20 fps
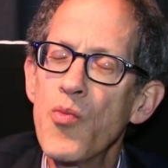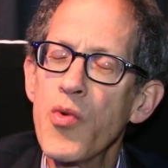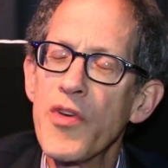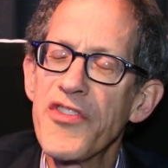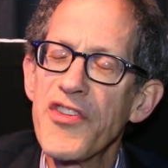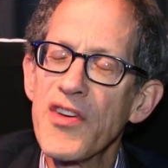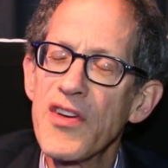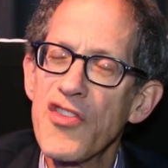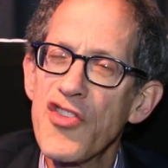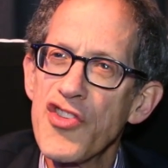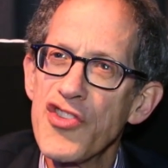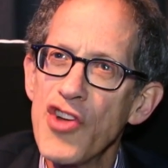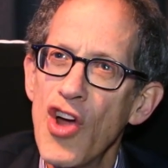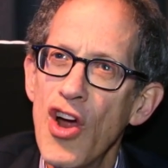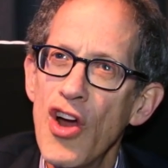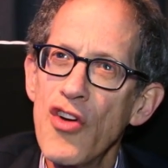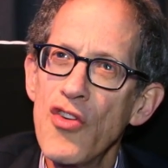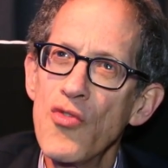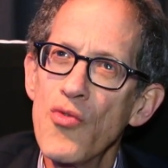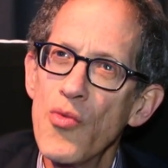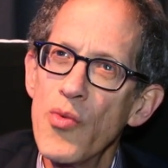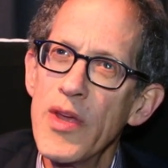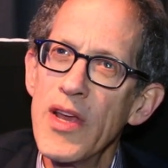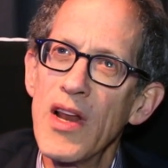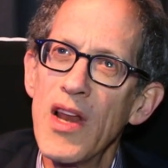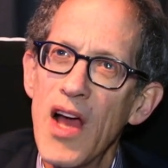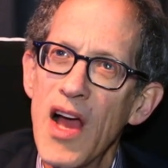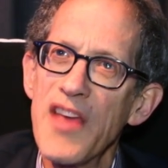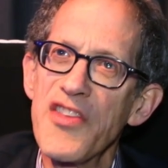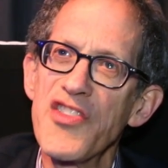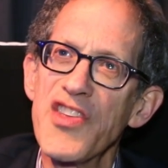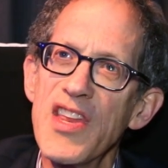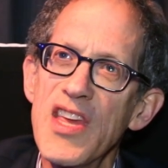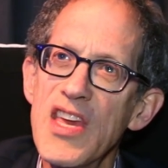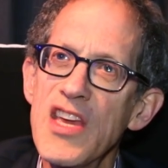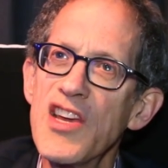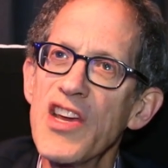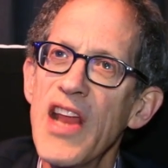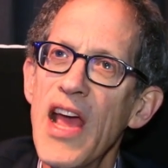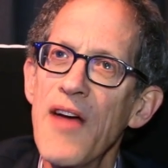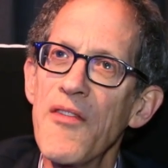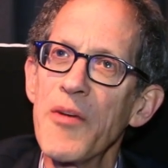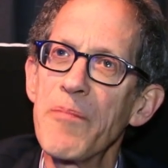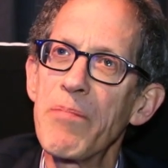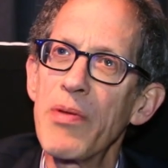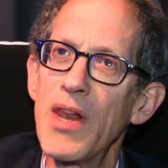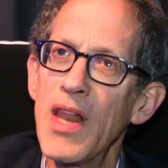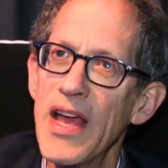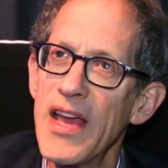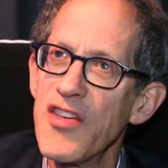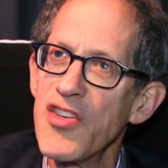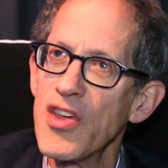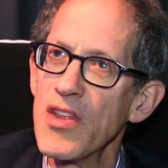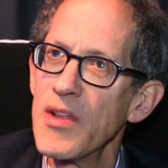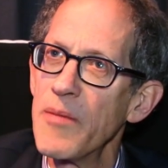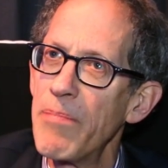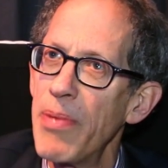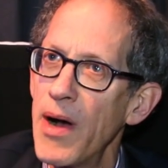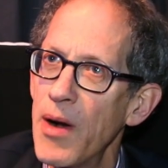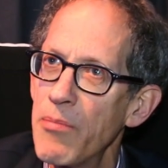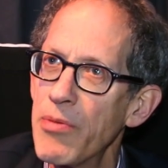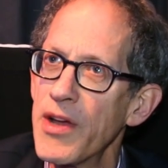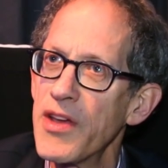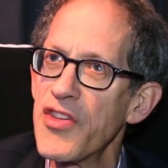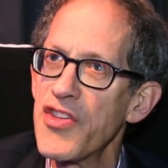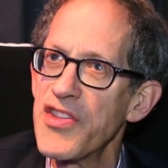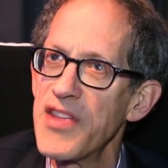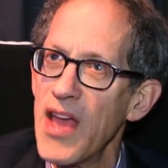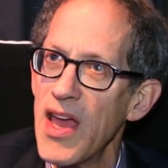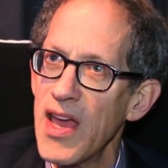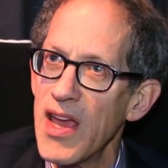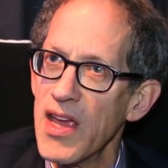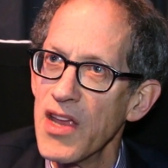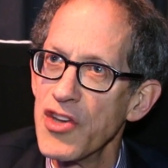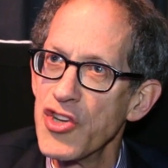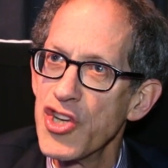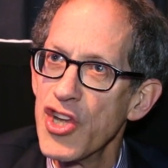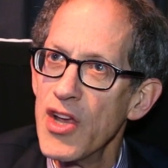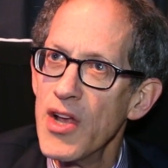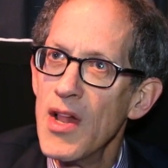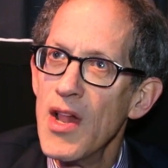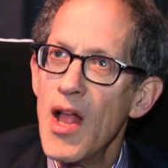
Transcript: was a star who realized that he could have a place on the public stage.